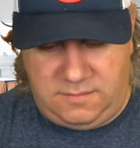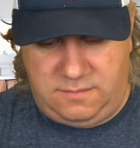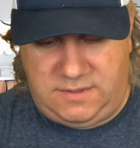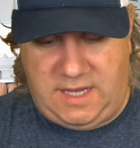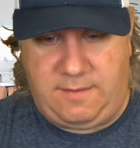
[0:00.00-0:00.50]

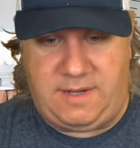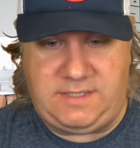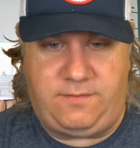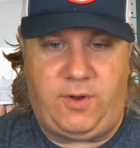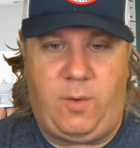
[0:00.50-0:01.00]
say to
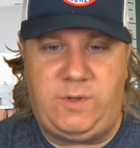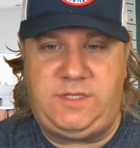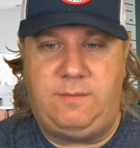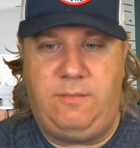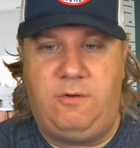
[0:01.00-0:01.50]
myself, okay, what's
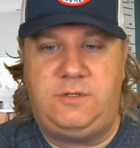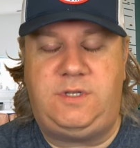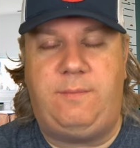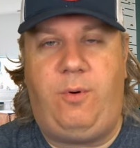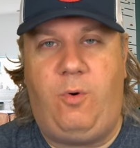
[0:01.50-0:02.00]
the most
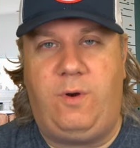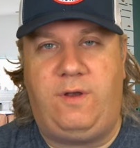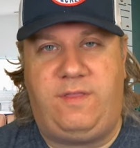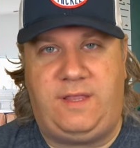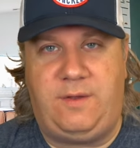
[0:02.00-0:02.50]

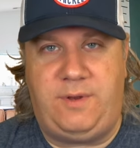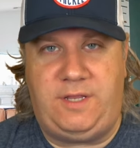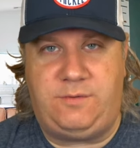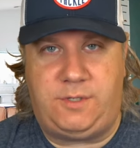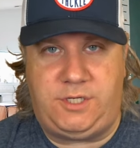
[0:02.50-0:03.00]
important thing that we
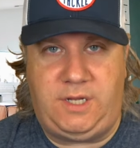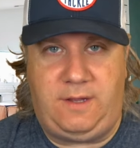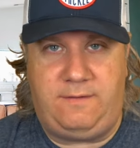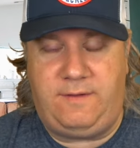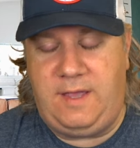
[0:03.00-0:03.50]
need to
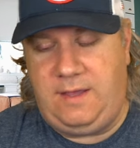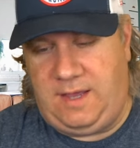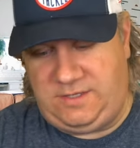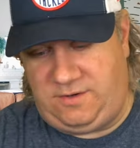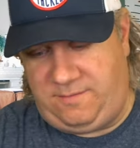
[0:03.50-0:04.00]
achieve?
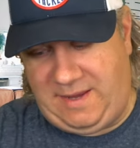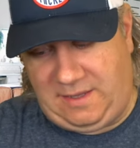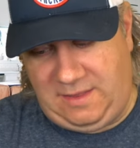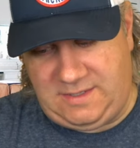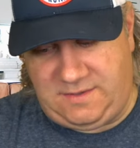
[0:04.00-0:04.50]
And sort of make a
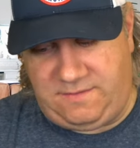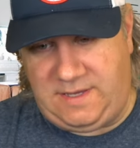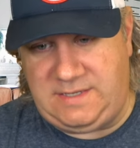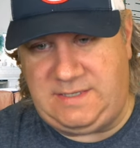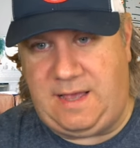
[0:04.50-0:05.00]
list of
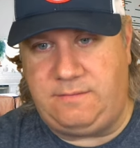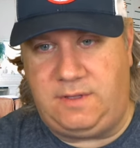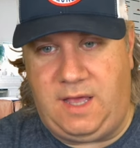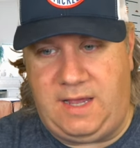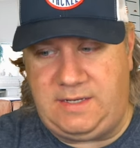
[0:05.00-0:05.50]
things down the
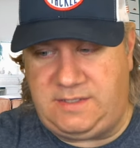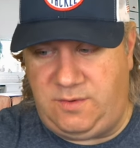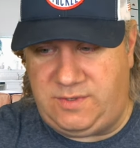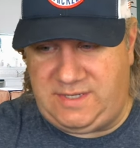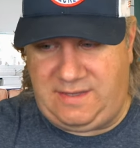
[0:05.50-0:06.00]
line and see
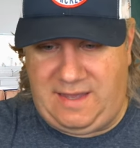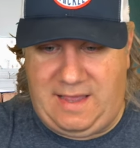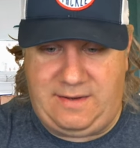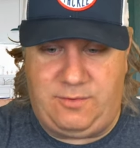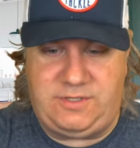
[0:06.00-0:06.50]
what's at the
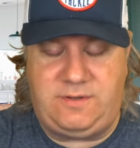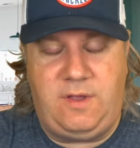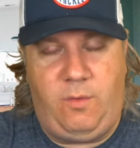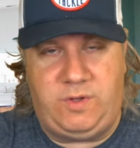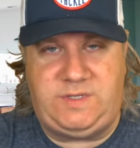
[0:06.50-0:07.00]
end and what's,
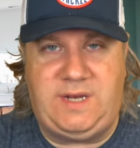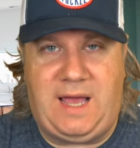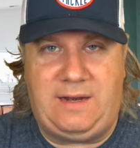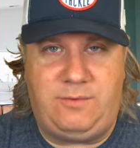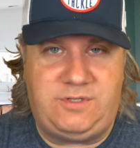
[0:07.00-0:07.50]
what's
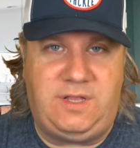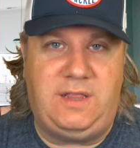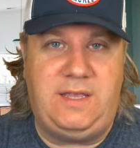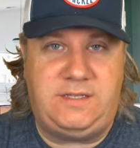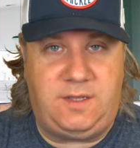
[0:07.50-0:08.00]
not, what's the
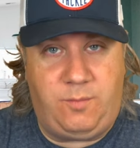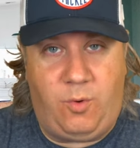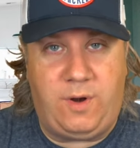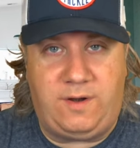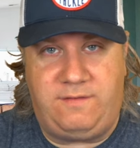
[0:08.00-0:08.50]
least
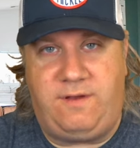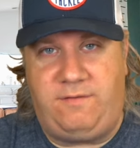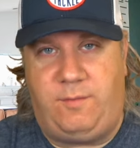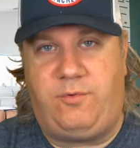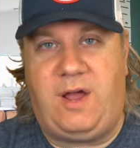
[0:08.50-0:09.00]
important of,
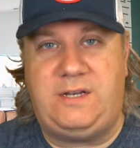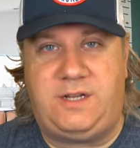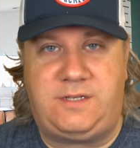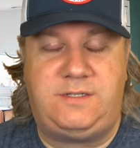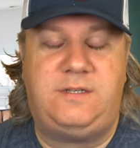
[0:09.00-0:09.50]
of the
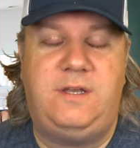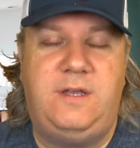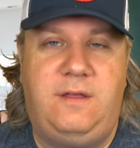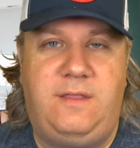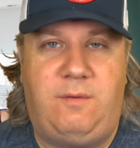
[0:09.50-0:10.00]
projects
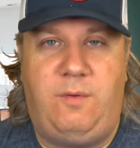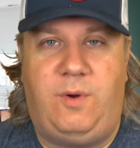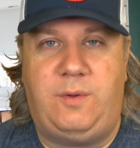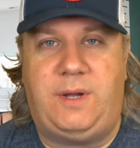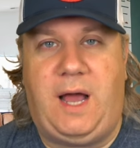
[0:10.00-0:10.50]
that we
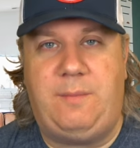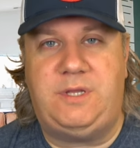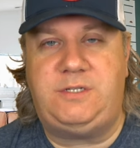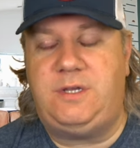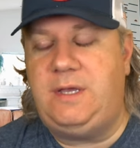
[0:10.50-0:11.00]
want to
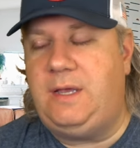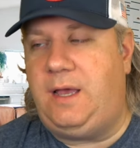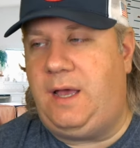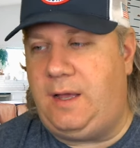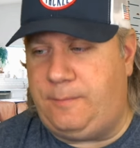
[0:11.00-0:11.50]
accomplish.
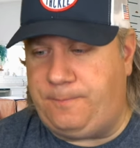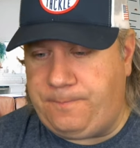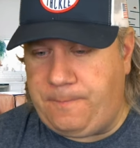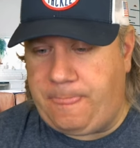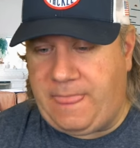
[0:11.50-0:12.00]
Um,
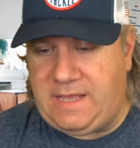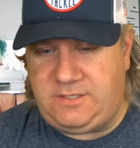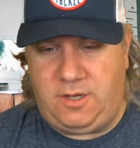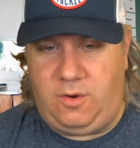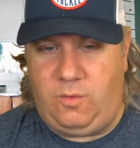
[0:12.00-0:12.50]

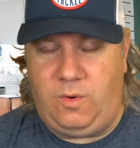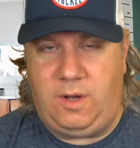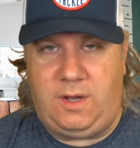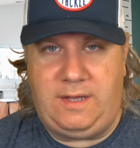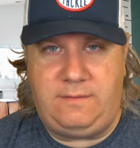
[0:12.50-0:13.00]
so
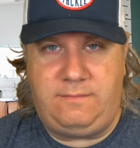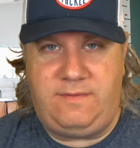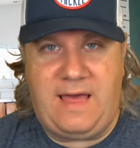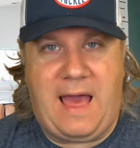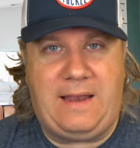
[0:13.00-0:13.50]
uh,
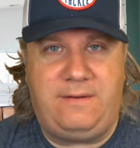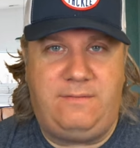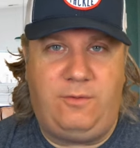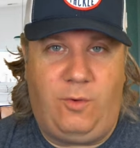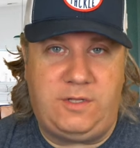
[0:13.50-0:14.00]
that
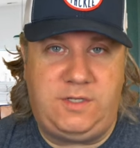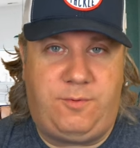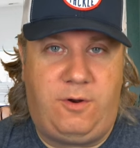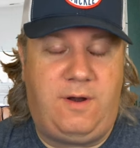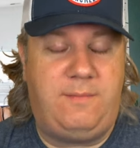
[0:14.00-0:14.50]
loyalty
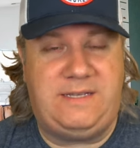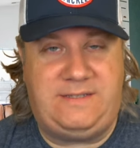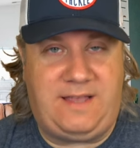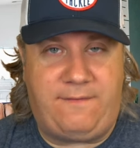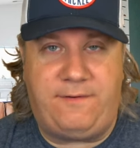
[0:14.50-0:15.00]
program is
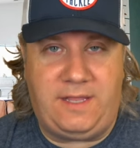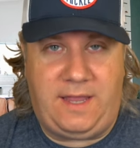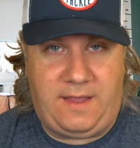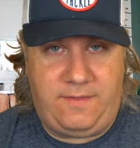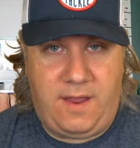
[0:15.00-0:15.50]
definitely
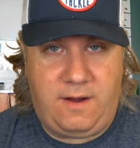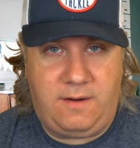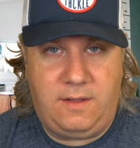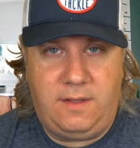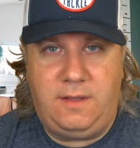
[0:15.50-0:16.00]
in there.
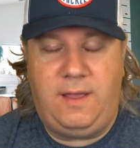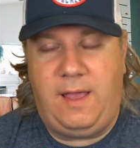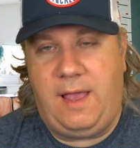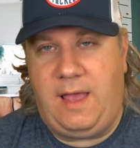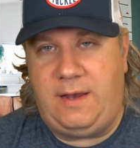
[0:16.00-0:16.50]

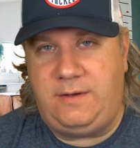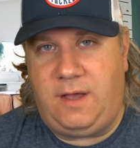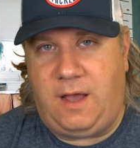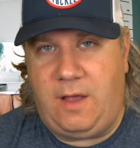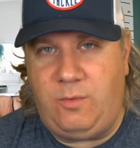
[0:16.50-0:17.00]
And
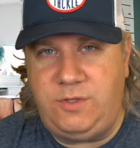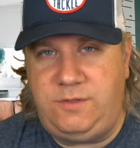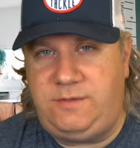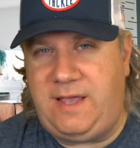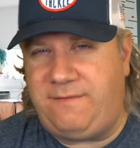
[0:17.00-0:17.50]
I will
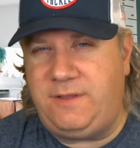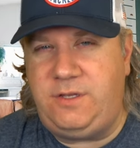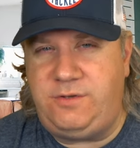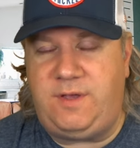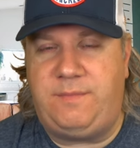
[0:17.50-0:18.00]
definitely
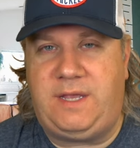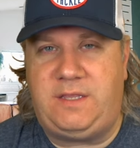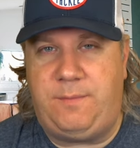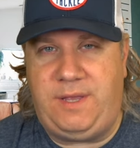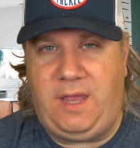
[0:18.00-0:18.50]
do something at
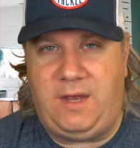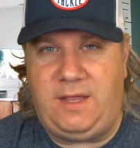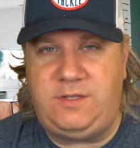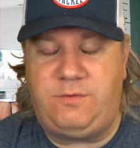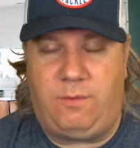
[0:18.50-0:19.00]
the
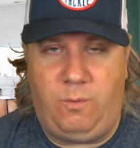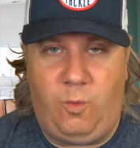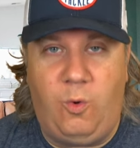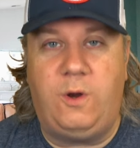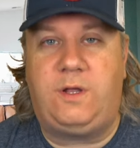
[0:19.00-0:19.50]
beginning to
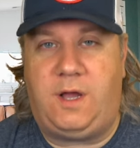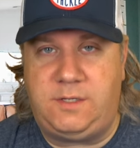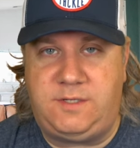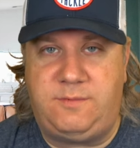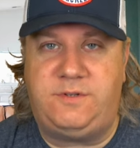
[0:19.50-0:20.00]
reward
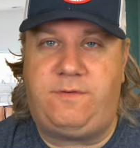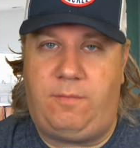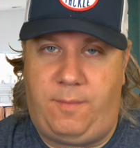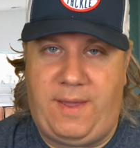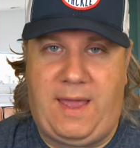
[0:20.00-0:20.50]
customers from
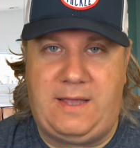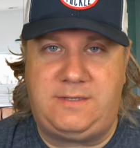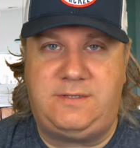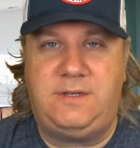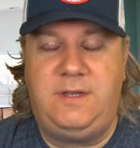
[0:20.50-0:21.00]
the
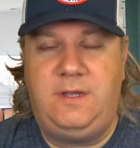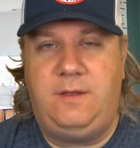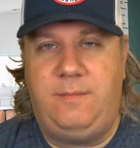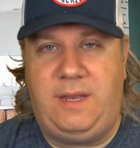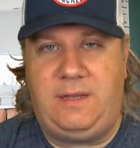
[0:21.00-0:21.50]
past,
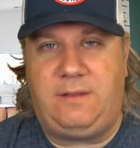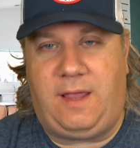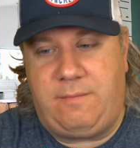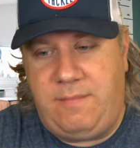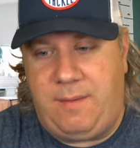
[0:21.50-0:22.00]
meaning
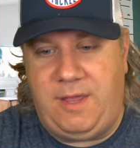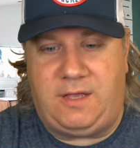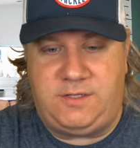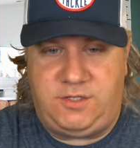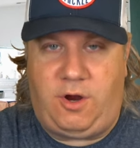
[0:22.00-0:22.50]
like maybe I'll
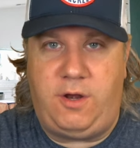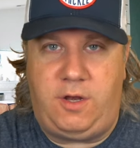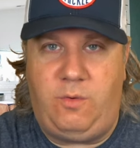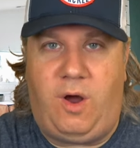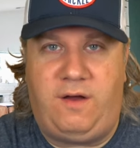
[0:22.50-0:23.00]
start
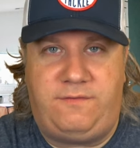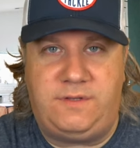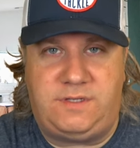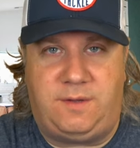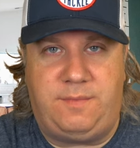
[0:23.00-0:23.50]
you off with
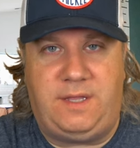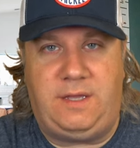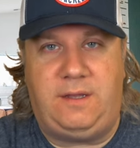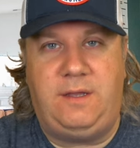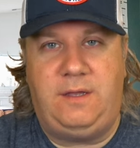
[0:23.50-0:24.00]

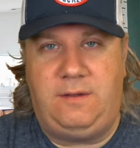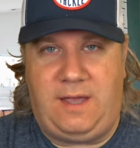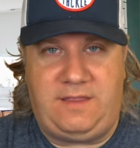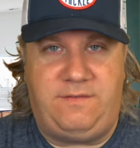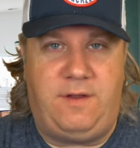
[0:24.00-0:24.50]
something
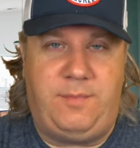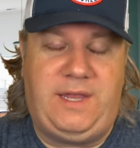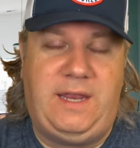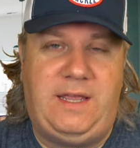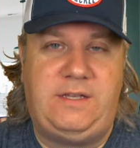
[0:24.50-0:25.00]
at the very
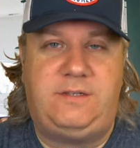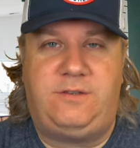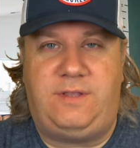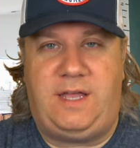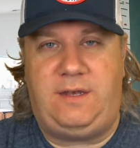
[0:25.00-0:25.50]
beginning
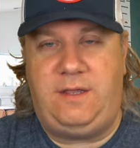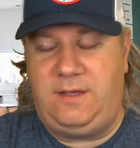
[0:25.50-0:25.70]
so that,